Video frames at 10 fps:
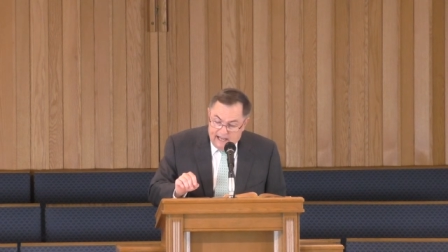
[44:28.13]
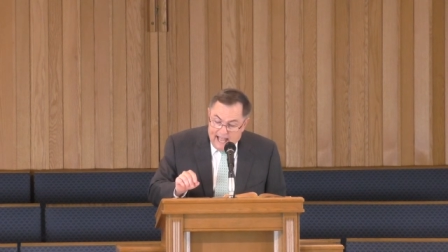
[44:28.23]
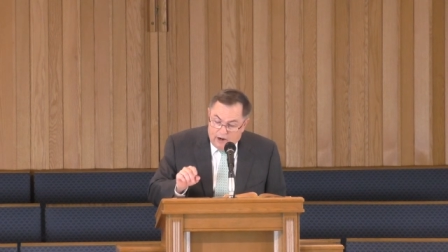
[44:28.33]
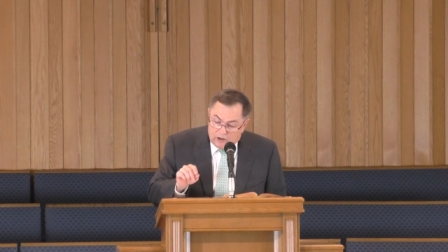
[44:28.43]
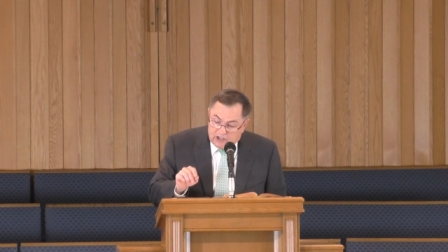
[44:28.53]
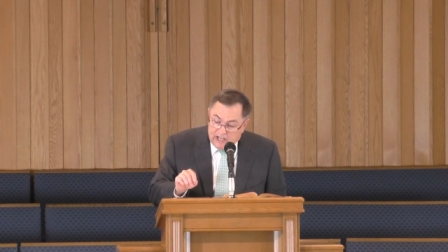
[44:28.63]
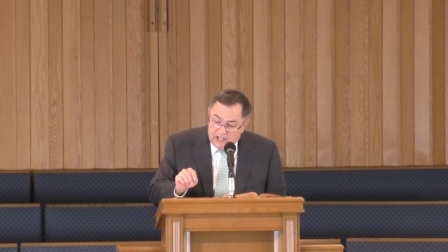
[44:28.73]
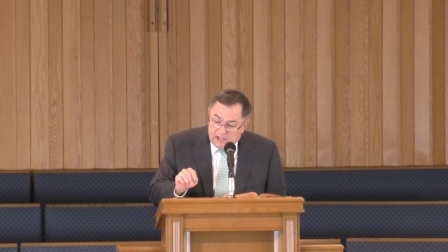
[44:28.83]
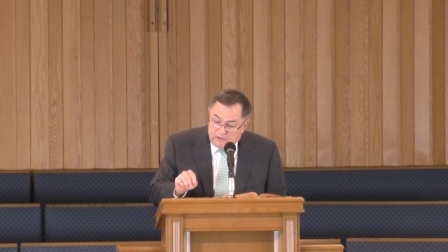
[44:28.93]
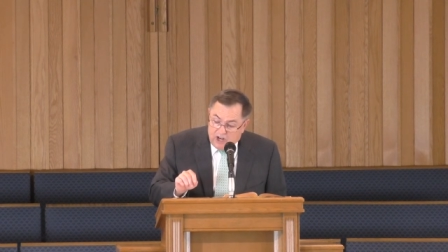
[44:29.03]
and her
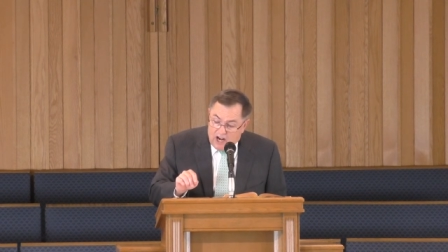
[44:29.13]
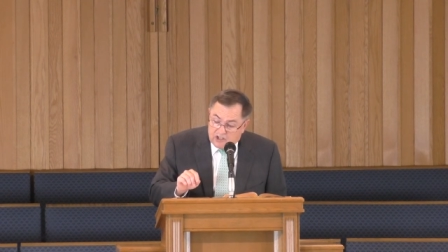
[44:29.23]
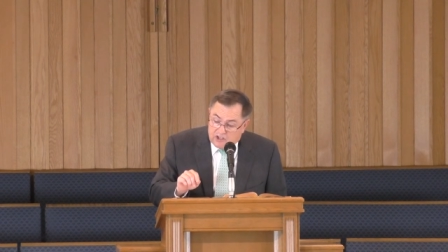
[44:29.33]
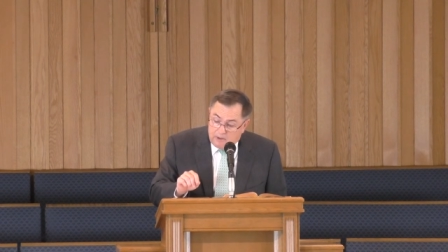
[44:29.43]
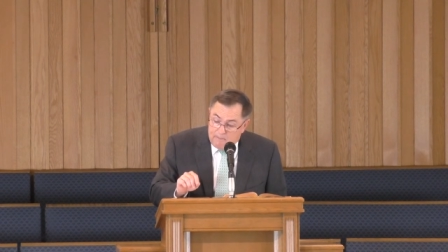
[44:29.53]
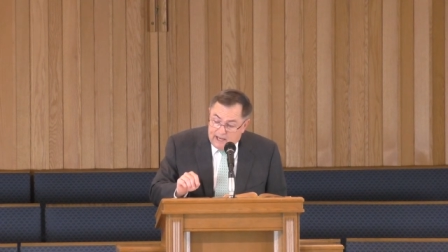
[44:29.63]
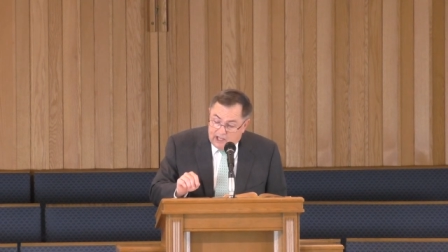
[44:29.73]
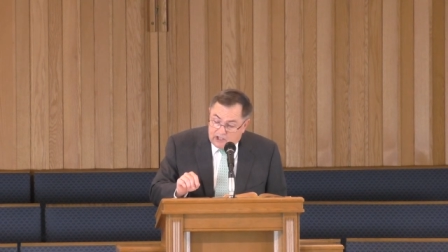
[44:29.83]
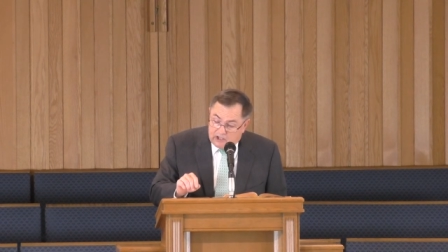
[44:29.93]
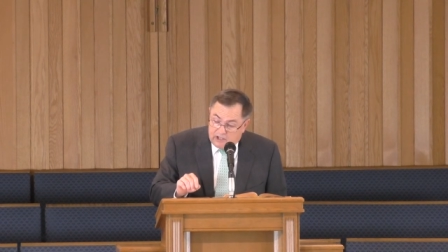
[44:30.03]
sense of touch
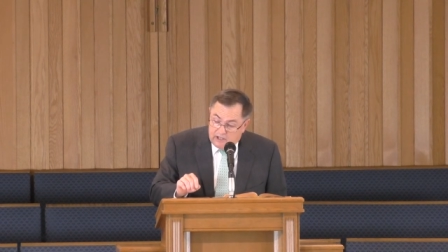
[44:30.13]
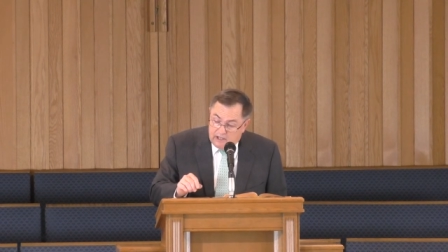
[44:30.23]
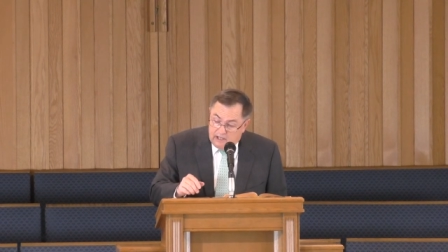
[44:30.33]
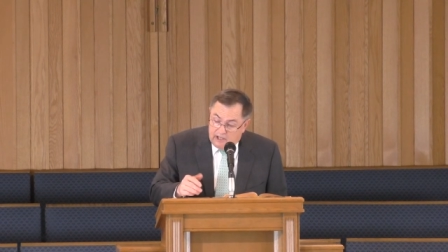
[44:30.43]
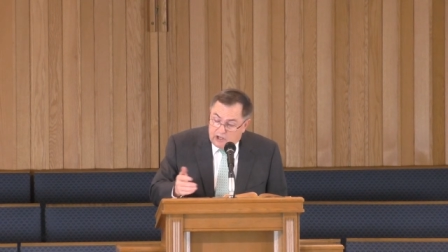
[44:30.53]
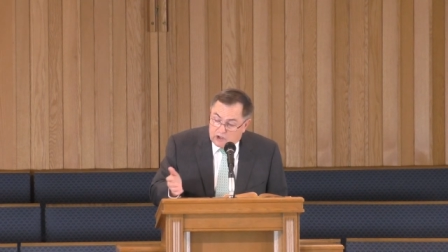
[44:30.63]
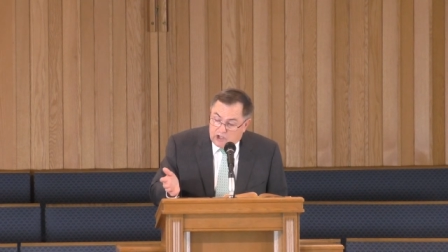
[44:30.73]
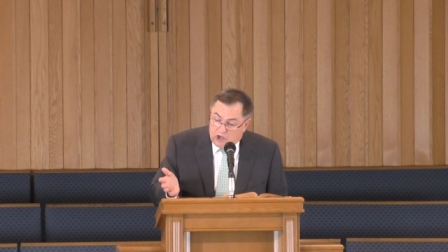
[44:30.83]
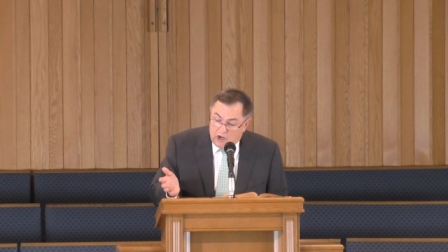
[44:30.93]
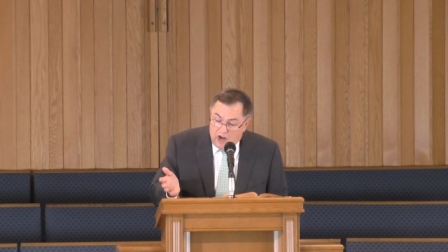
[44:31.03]
diminished until she
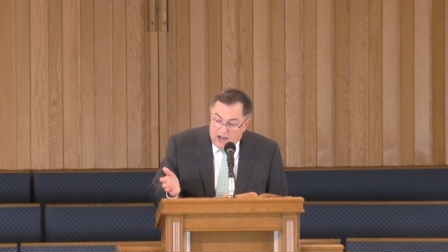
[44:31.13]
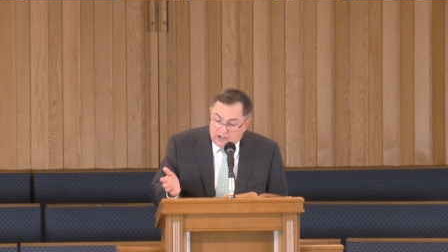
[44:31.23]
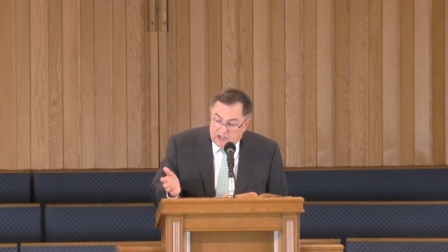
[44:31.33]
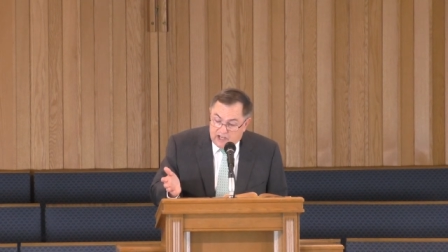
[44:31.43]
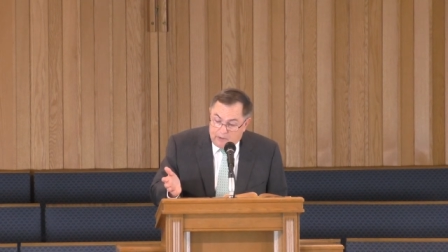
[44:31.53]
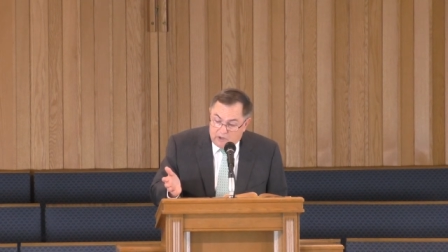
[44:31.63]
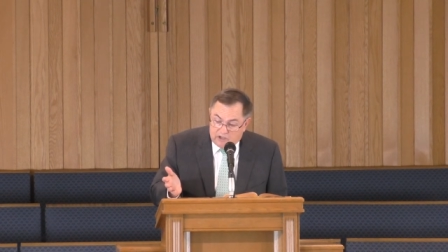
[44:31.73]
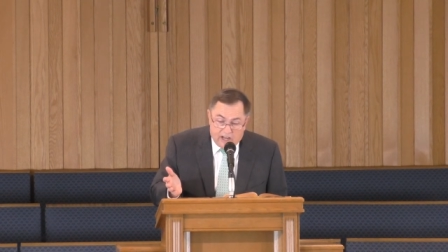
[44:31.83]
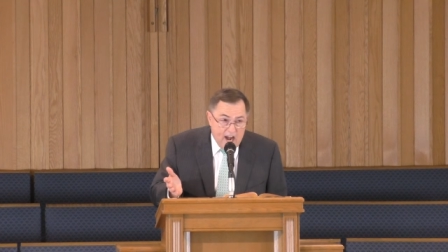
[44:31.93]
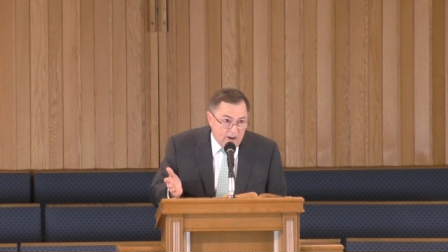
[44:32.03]
could not distinguish
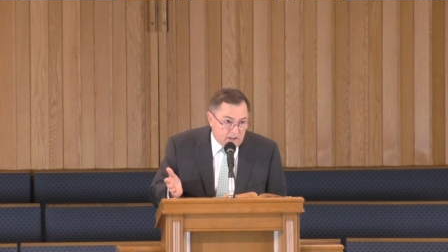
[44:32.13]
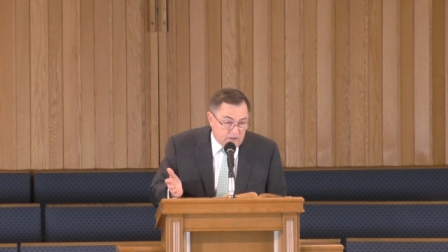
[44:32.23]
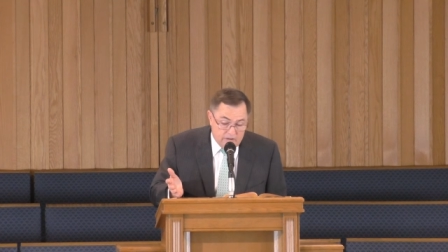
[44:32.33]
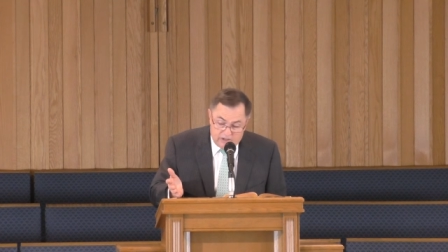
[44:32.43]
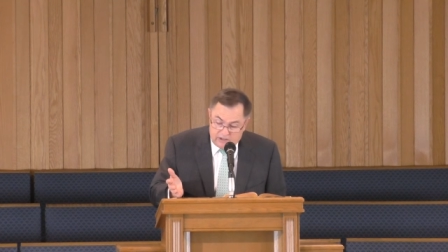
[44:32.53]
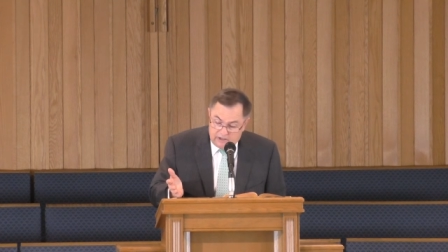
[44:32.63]
the characters.